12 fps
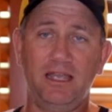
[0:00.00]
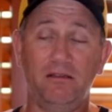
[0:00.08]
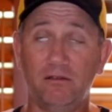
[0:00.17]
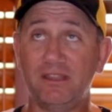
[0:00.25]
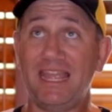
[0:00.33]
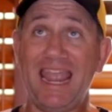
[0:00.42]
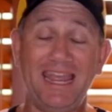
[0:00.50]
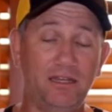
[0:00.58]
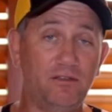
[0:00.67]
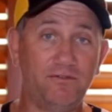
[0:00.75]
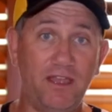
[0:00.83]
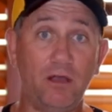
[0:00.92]
or the
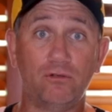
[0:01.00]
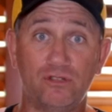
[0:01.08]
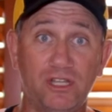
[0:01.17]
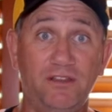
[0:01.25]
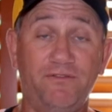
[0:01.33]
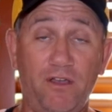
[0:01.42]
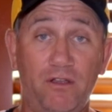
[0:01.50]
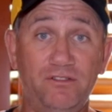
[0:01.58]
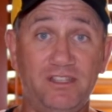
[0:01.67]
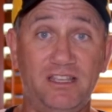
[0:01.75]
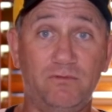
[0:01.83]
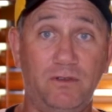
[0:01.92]
end of LG
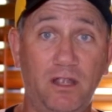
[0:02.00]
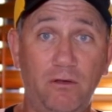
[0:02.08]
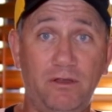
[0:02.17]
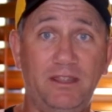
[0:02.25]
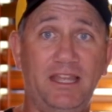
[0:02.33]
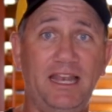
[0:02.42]
phones as we know it.